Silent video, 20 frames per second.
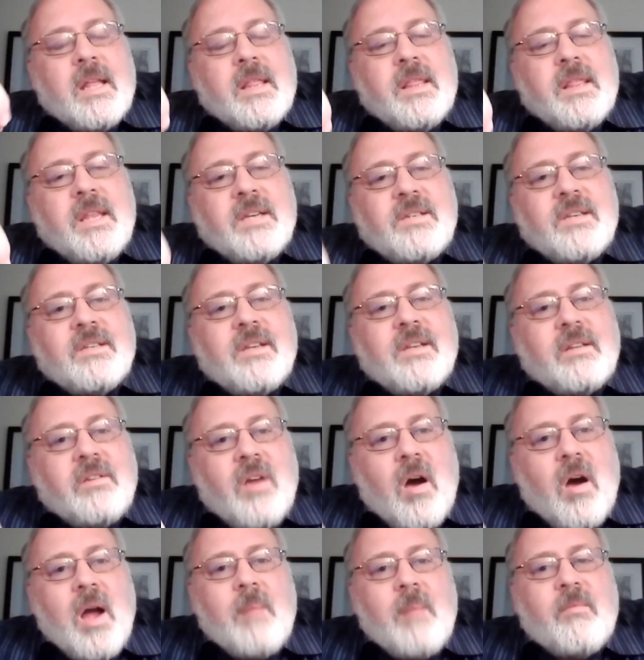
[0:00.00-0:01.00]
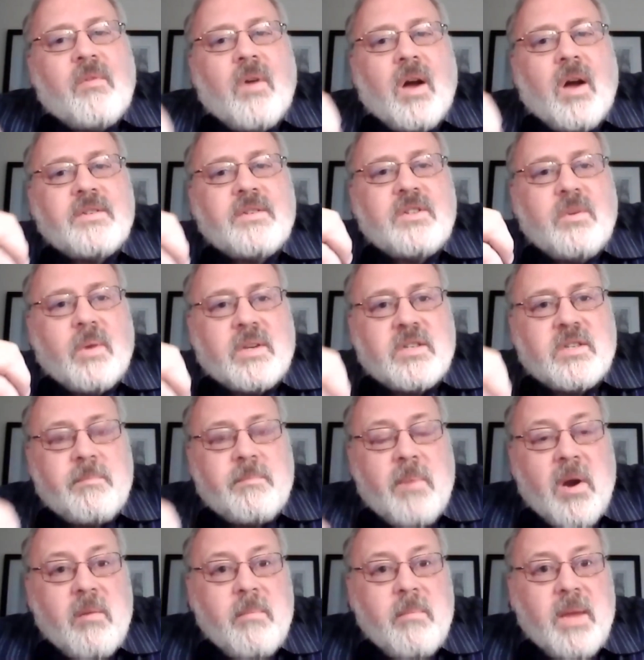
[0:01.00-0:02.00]
this is a time for us to
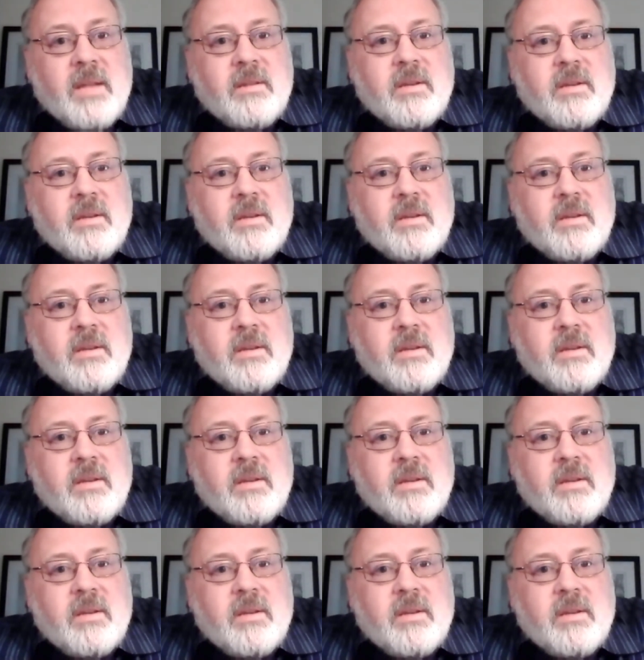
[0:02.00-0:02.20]
experiment.